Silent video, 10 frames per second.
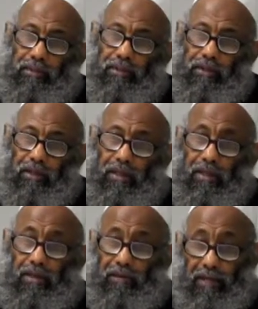
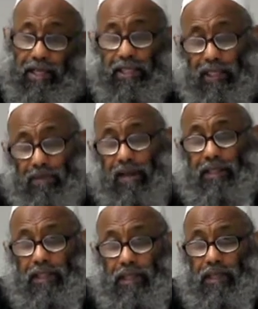Financial
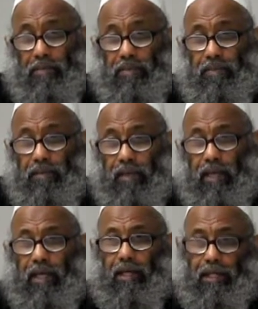partnership
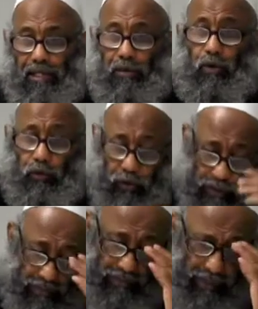is also
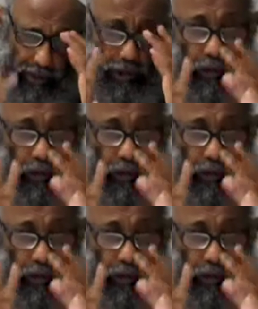subdivided